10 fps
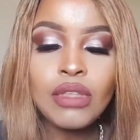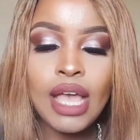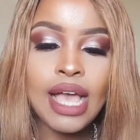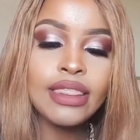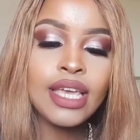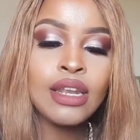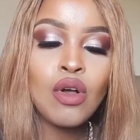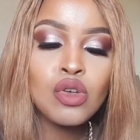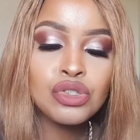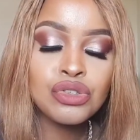And then
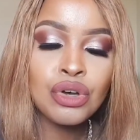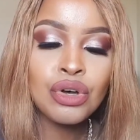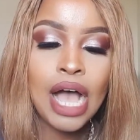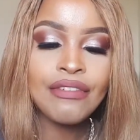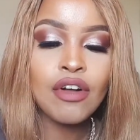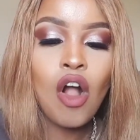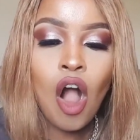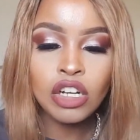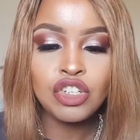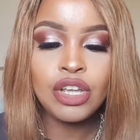also, I
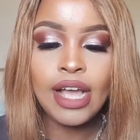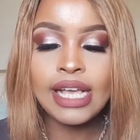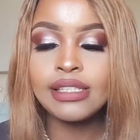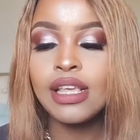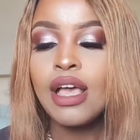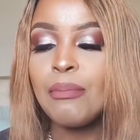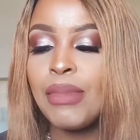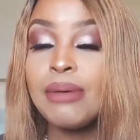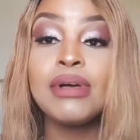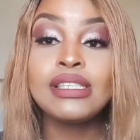forgot to show you guys
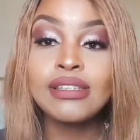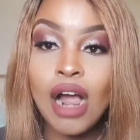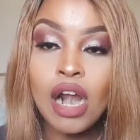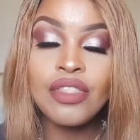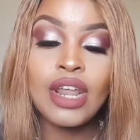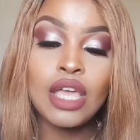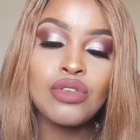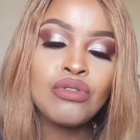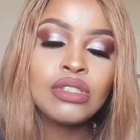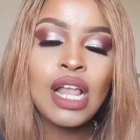my mascara that I
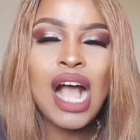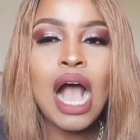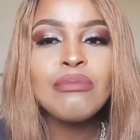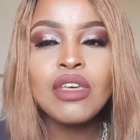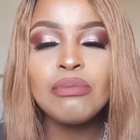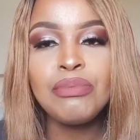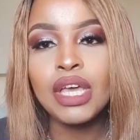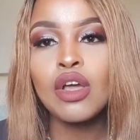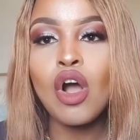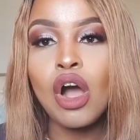use. Now, I'm not
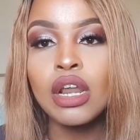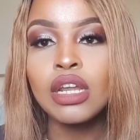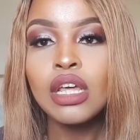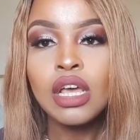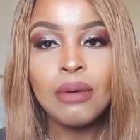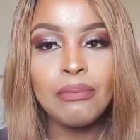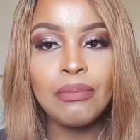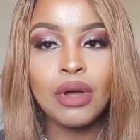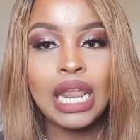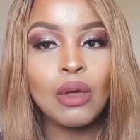big on
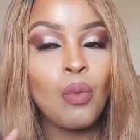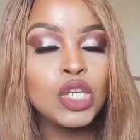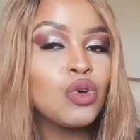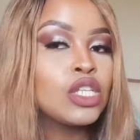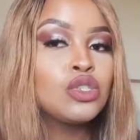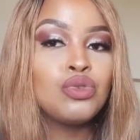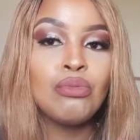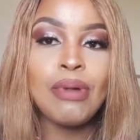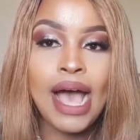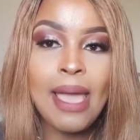like which ones to
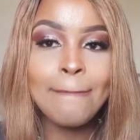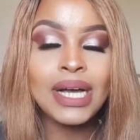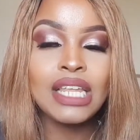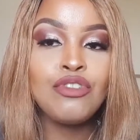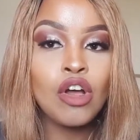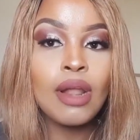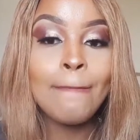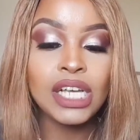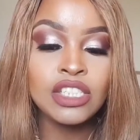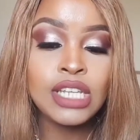buy, but if you're on a
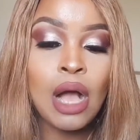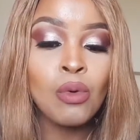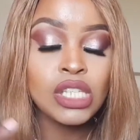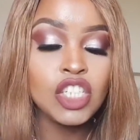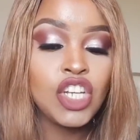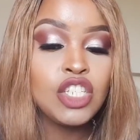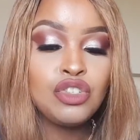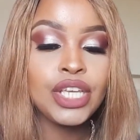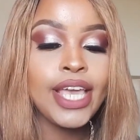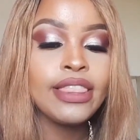budget, I would suggest
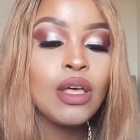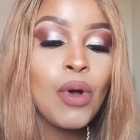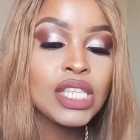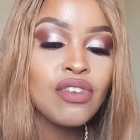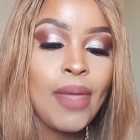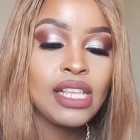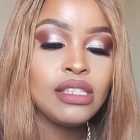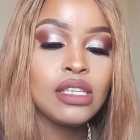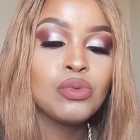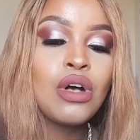you get the ones from
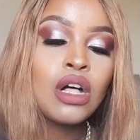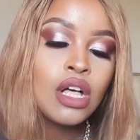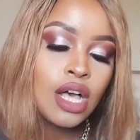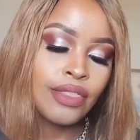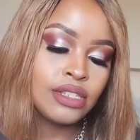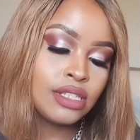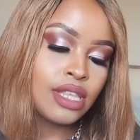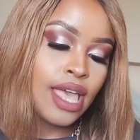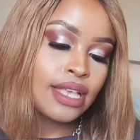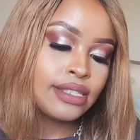Essence as well. This is
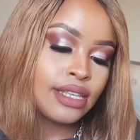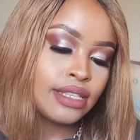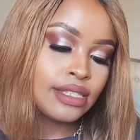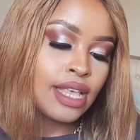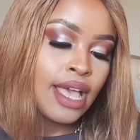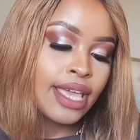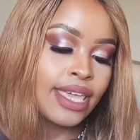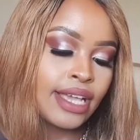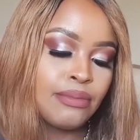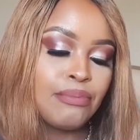the Essence
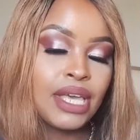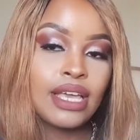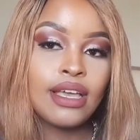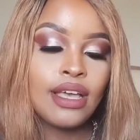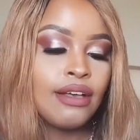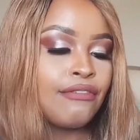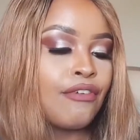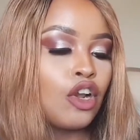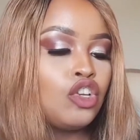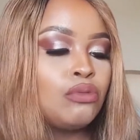Get Big
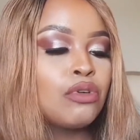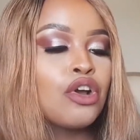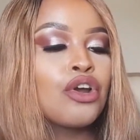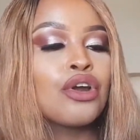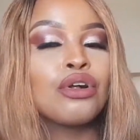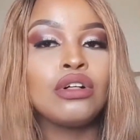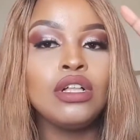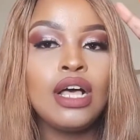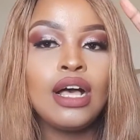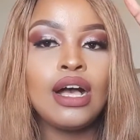Volume Curl
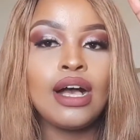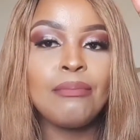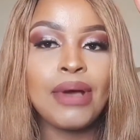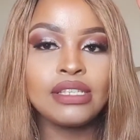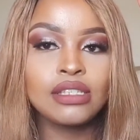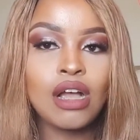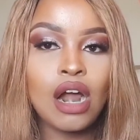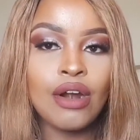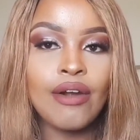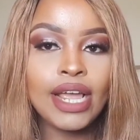
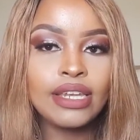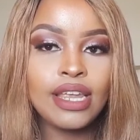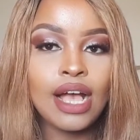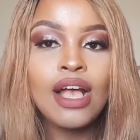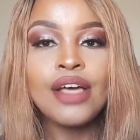mascara right here.